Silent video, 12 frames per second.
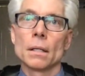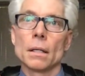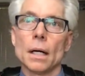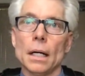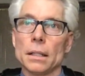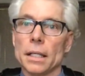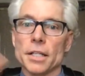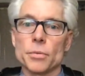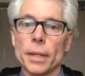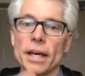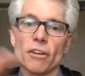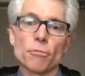Unless
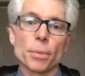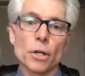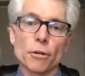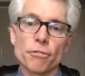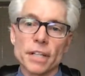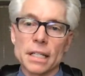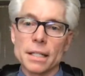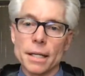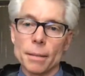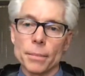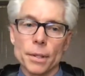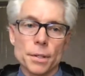we have perfect
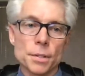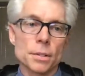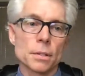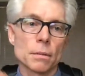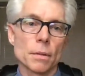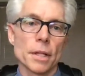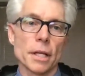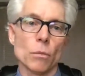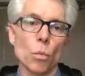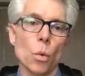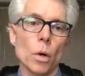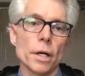numbers,
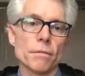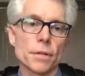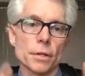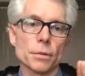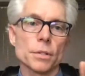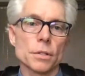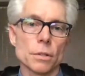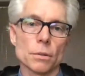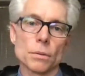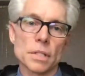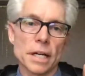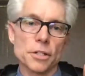then one of those two
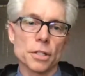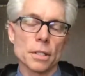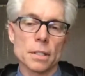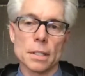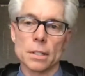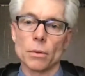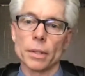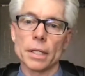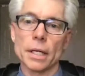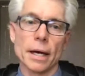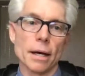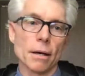sessions is going
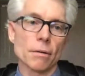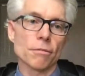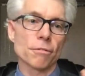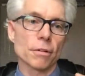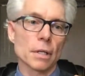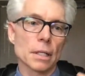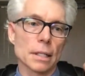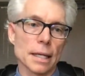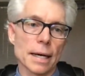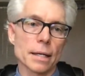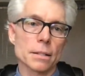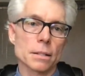to have
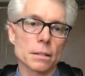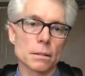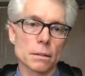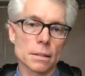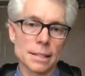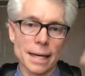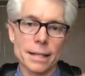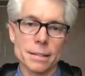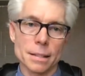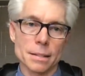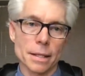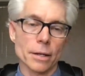class
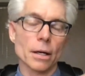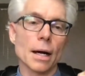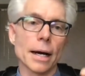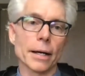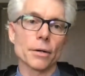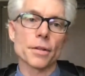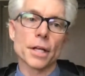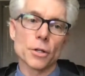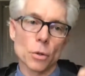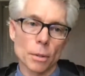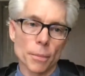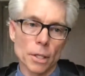sizes that are higher than
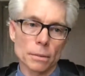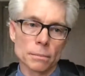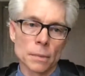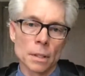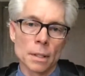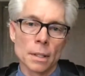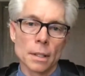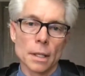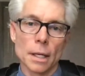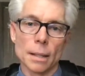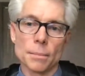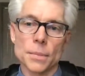normal.
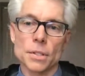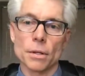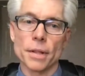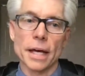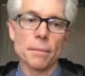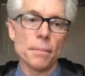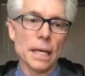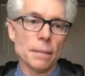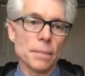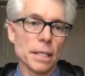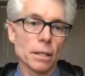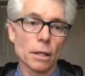So that may
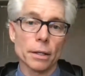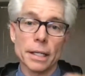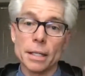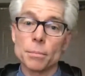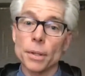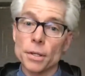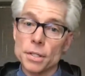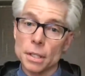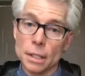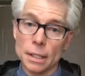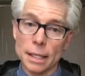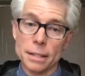be our
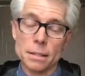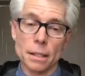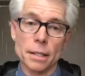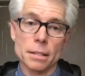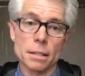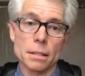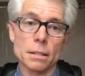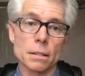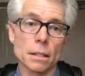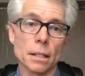in-person class sizes,